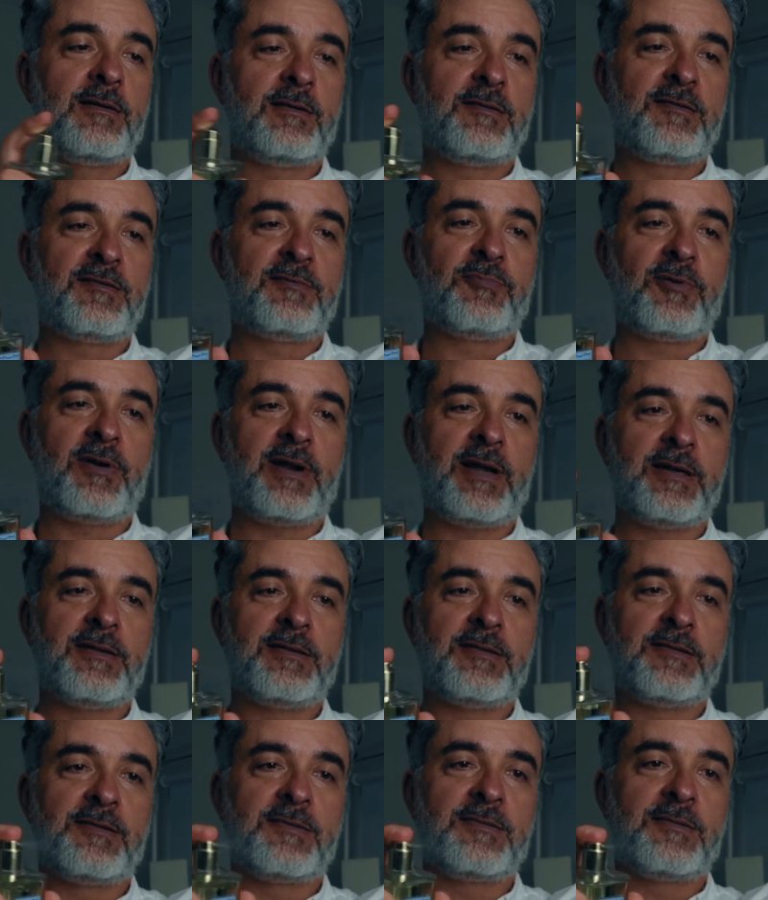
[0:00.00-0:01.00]

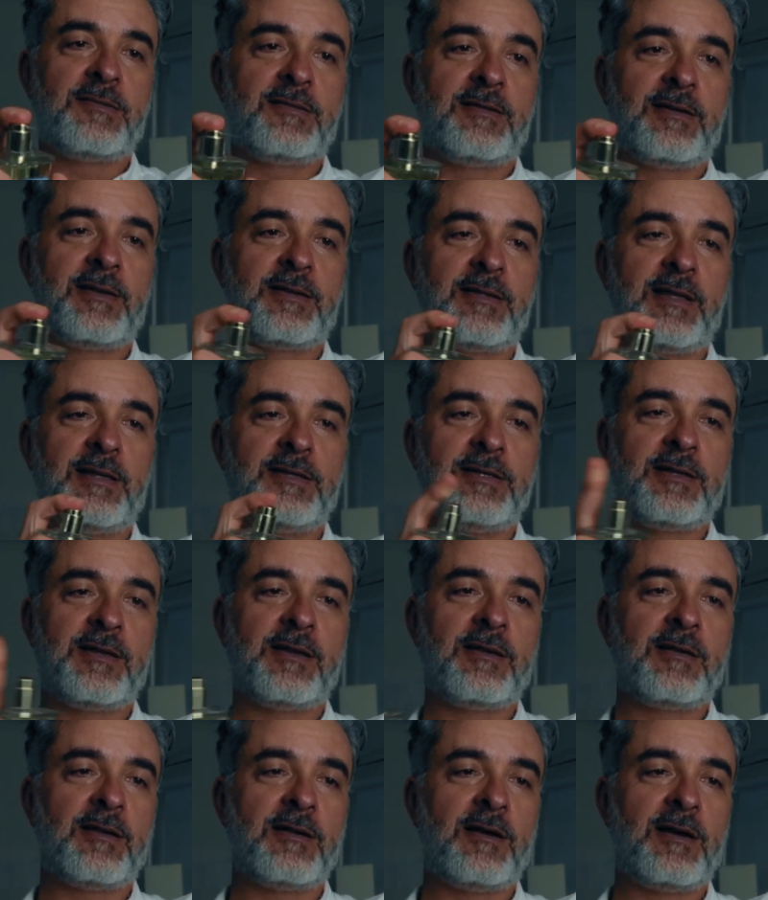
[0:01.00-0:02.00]
sprays like that you
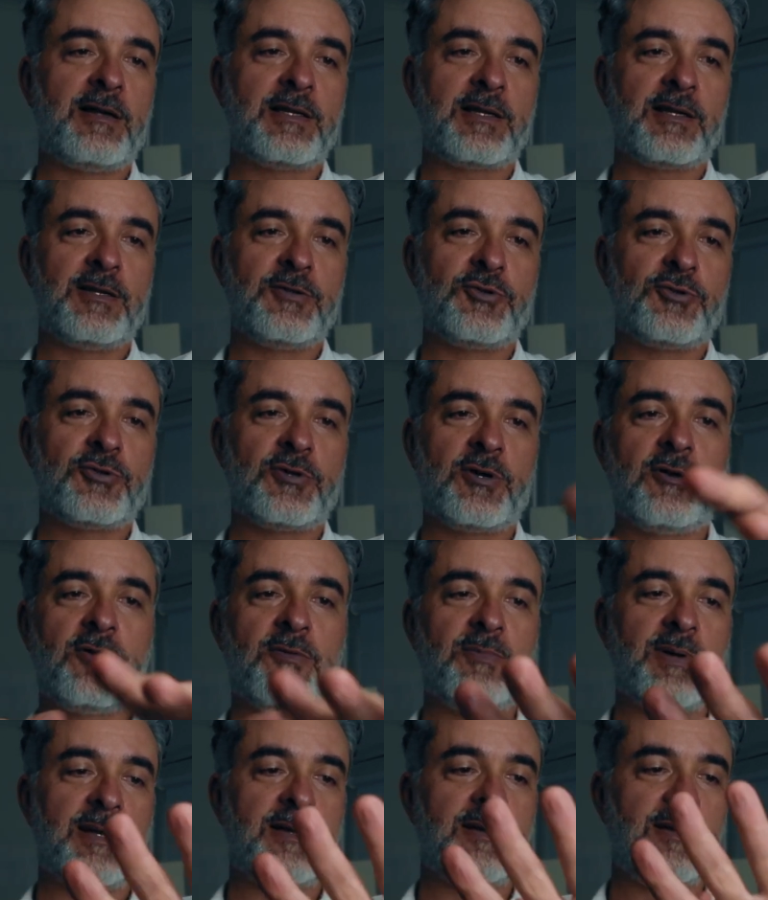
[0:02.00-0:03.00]
can kind of
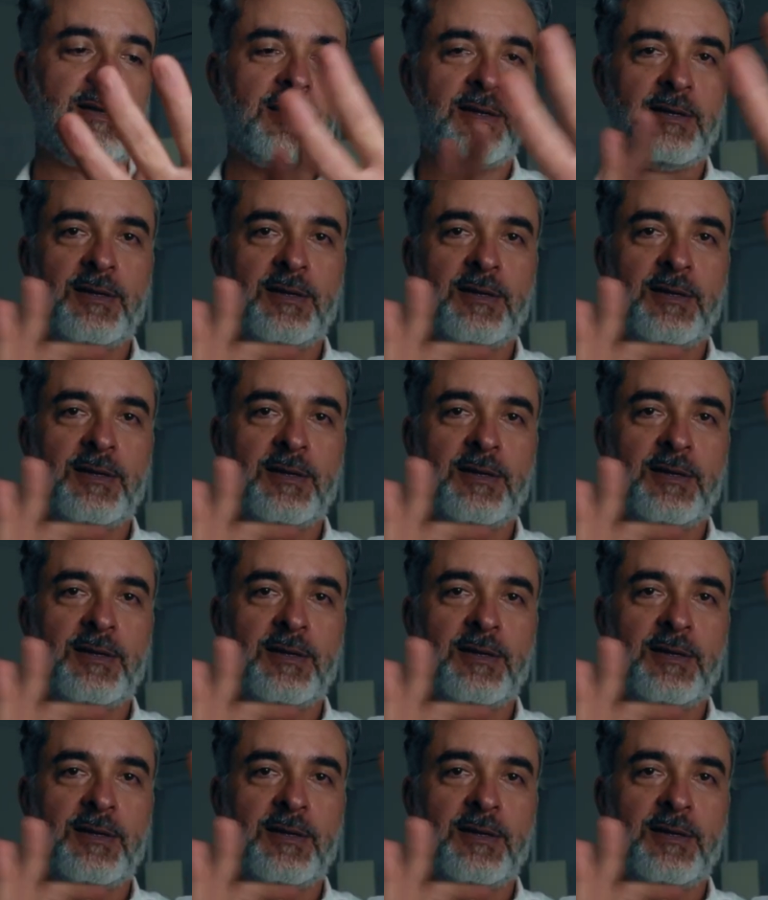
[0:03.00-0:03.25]
control, but